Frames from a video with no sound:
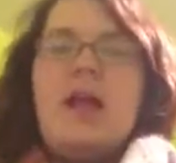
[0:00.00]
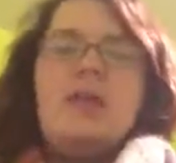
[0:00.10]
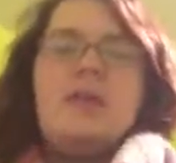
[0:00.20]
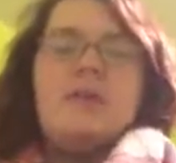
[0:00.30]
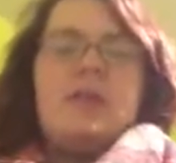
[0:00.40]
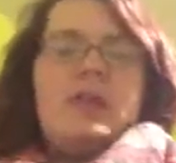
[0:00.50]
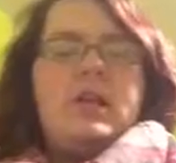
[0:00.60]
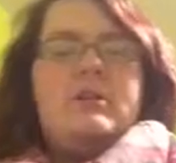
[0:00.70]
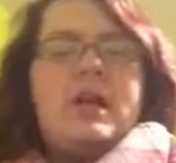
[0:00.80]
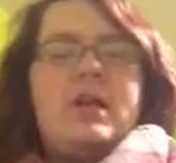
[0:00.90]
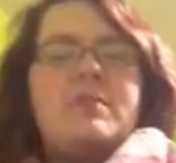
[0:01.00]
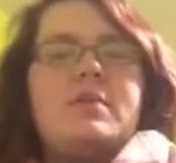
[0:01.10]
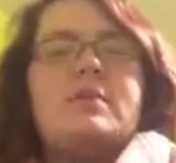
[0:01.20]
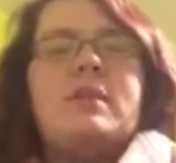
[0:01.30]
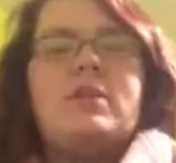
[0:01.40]
in their video
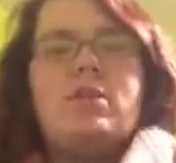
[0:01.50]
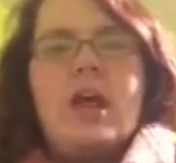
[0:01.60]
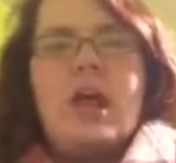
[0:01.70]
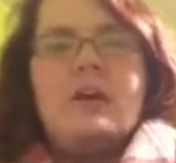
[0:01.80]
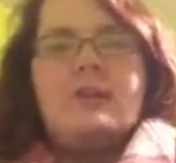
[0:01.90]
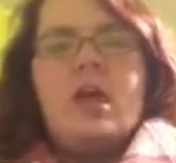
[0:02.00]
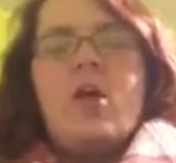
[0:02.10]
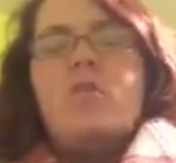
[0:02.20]
game, such as